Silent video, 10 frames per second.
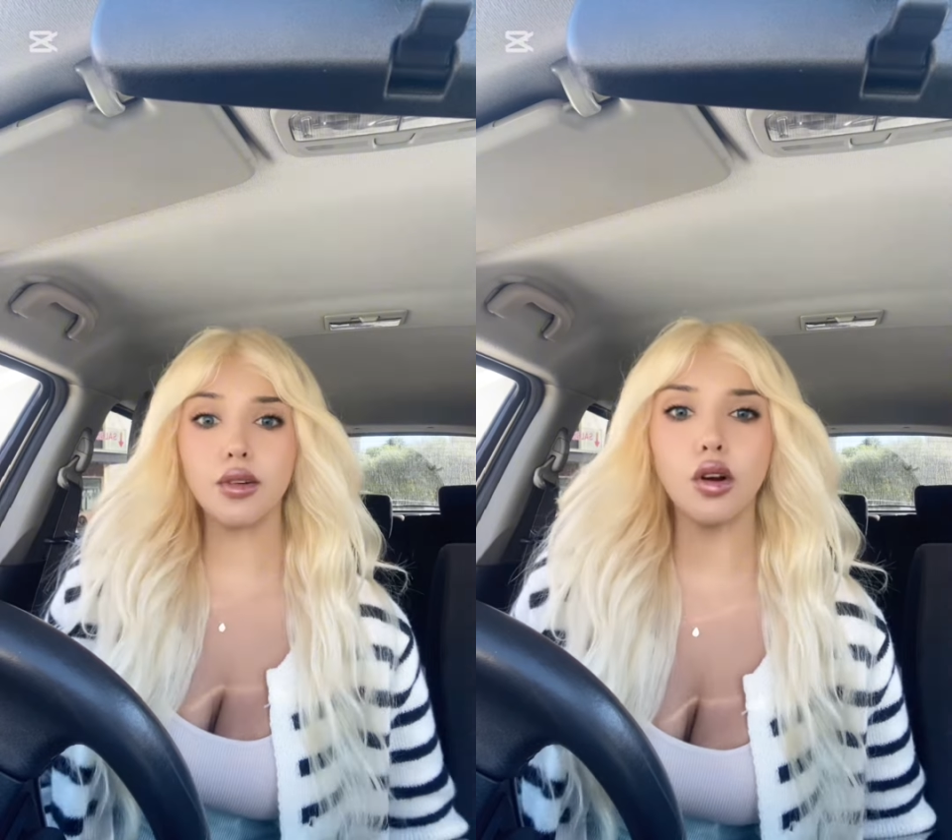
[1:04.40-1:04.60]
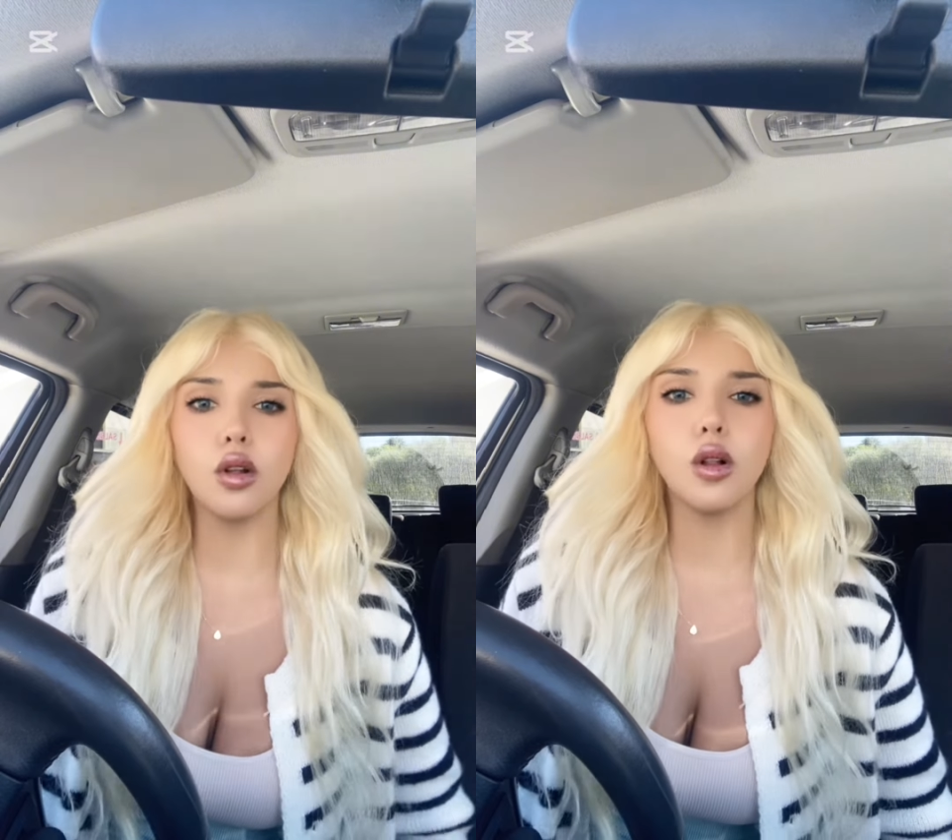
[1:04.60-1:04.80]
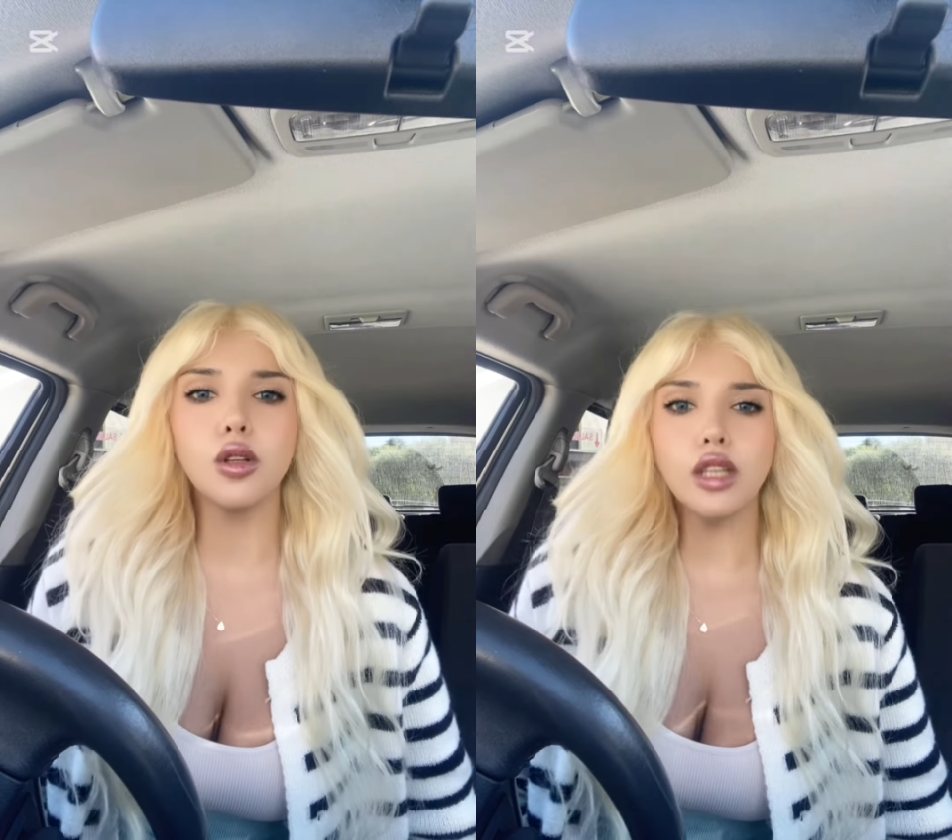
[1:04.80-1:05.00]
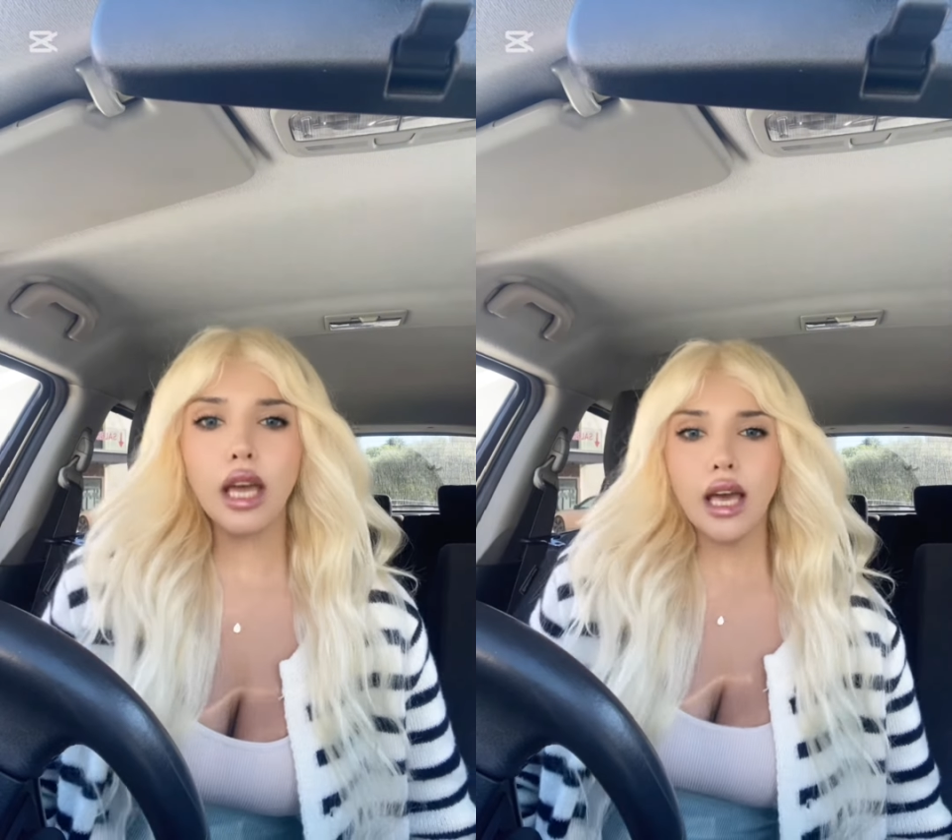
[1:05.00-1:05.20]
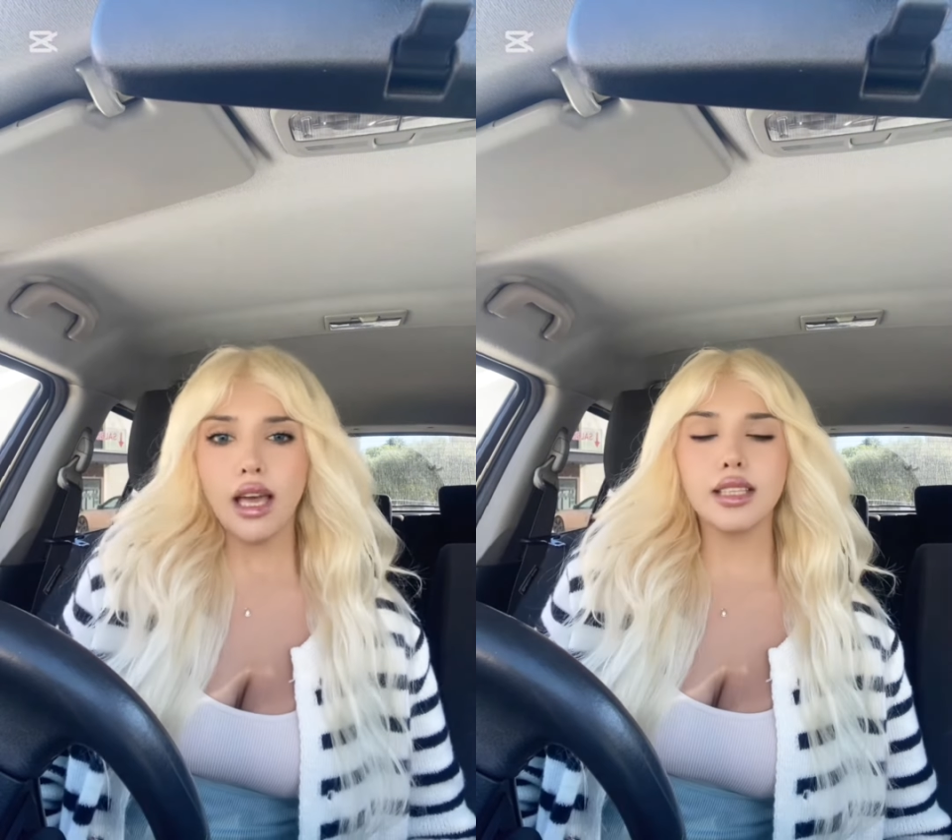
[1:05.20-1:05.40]
world,
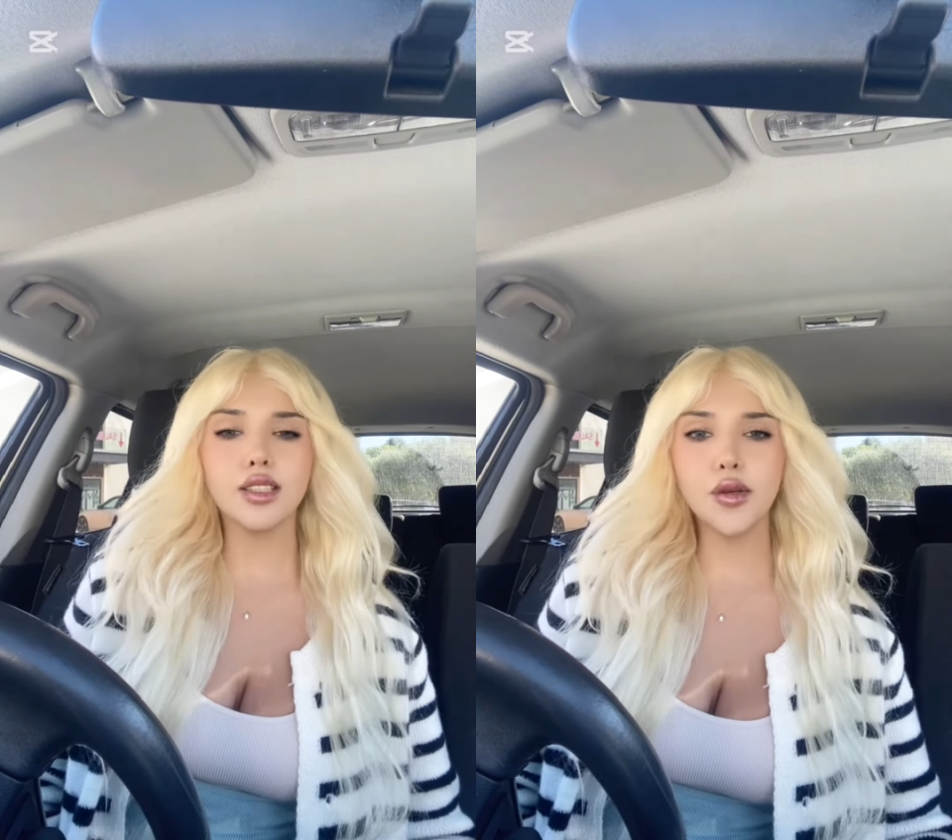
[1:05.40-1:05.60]
is